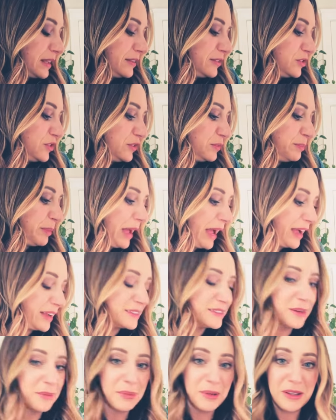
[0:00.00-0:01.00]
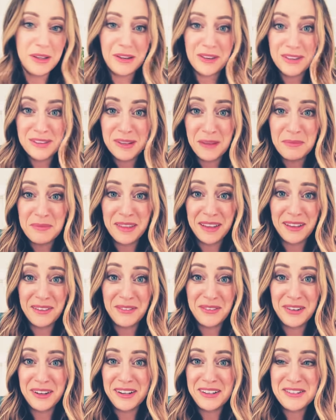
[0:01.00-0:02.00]
just packed up a little something
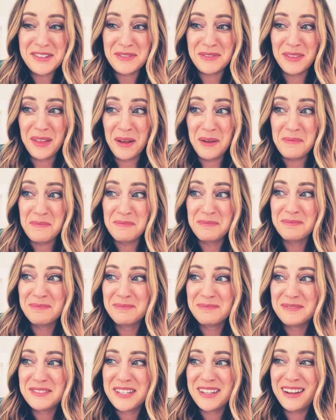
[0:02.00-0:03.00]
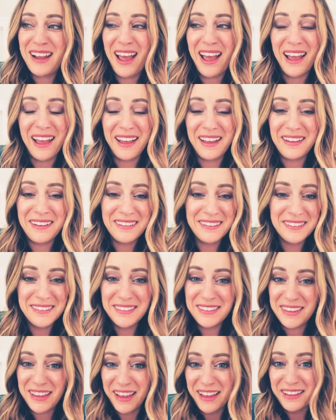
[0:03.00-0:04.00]
for each of them today
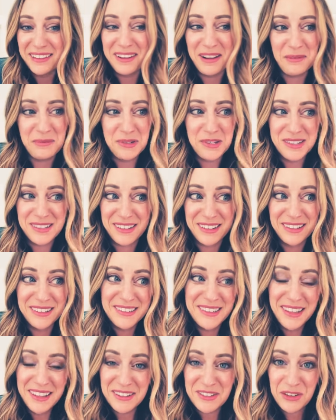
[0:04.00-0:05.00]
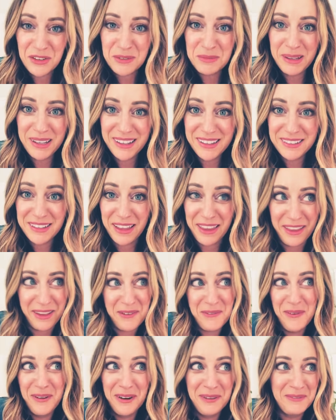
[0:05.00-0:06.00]
that I'm just going to send just because I
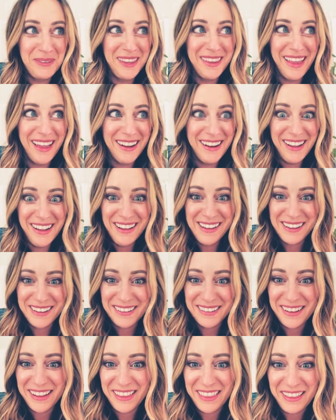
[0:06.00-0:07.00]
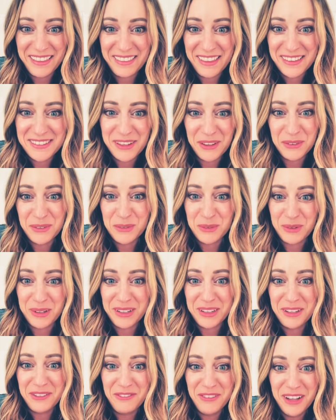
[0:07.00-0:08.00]
like want to be that aunt. I think that sounds
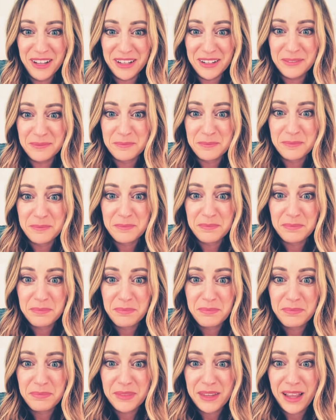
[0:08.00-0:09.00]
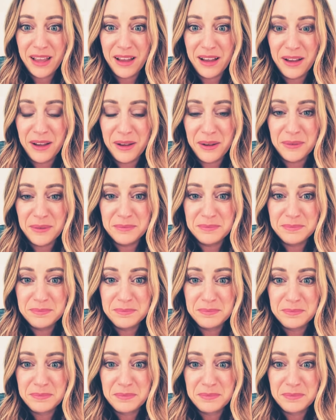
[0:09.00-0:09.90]
really fun. Um,